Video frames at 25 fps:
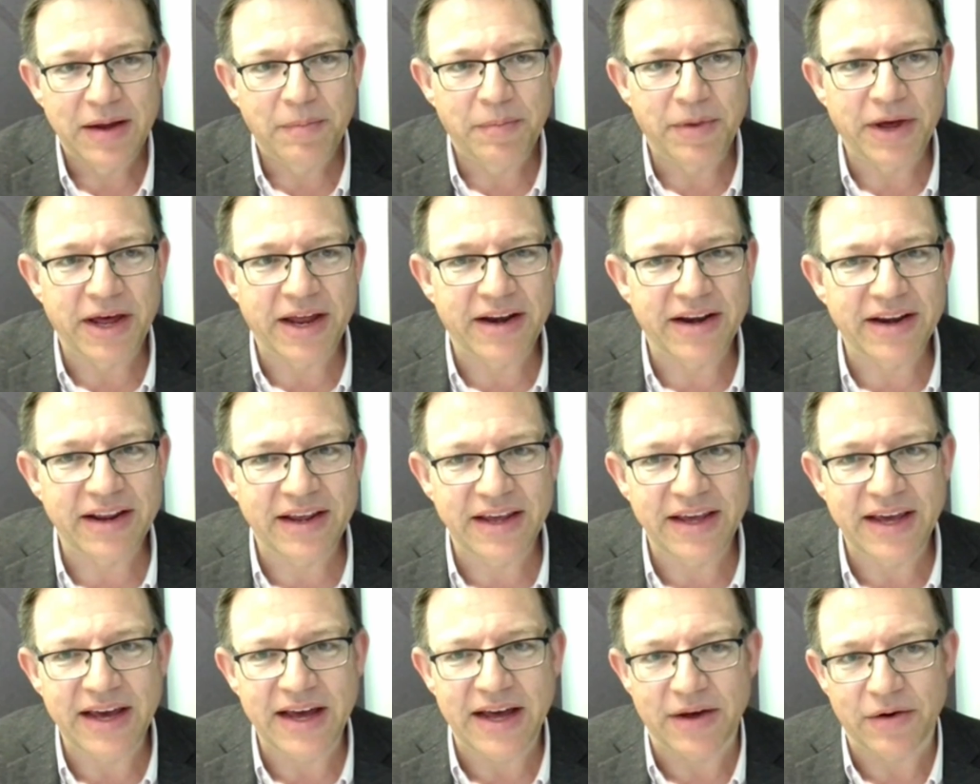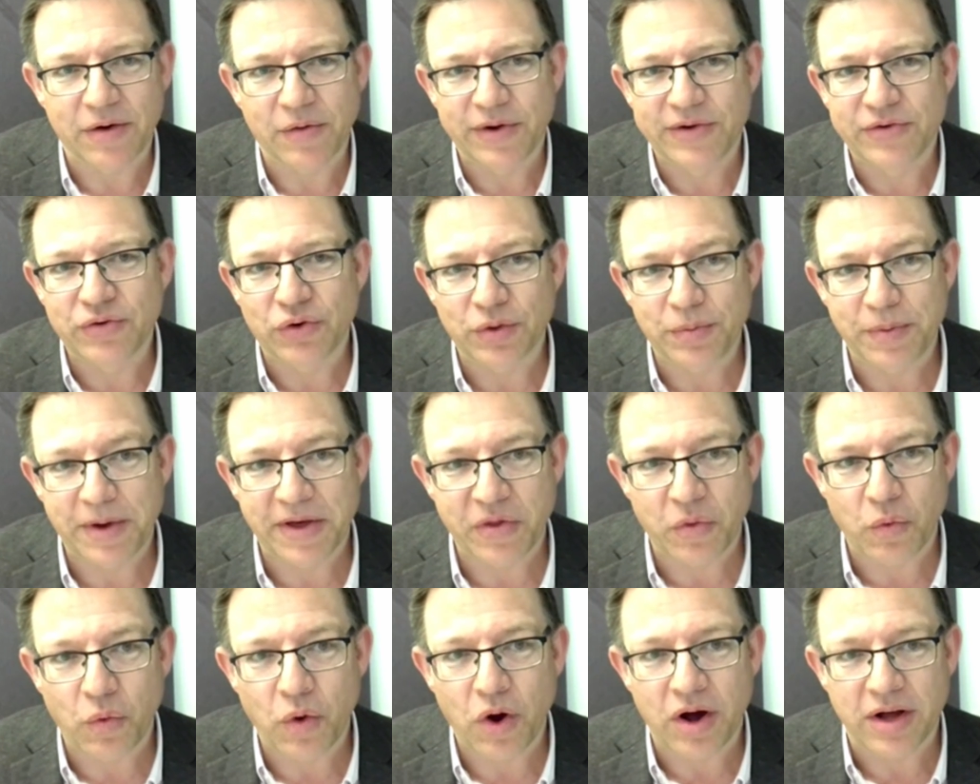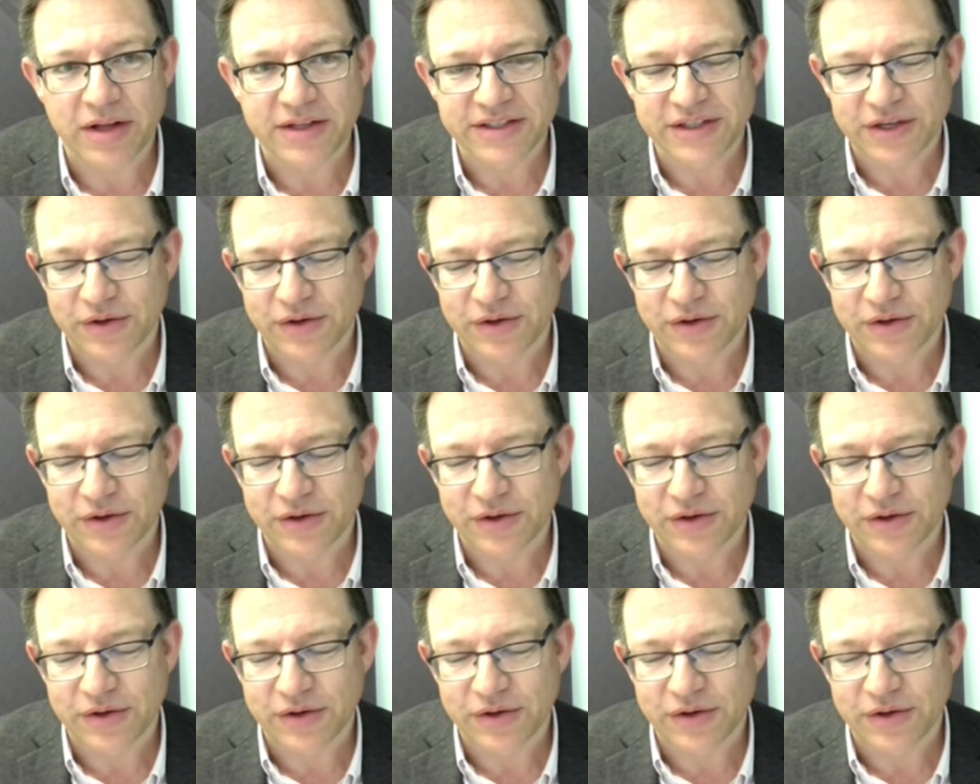But yeah, we talked about the what.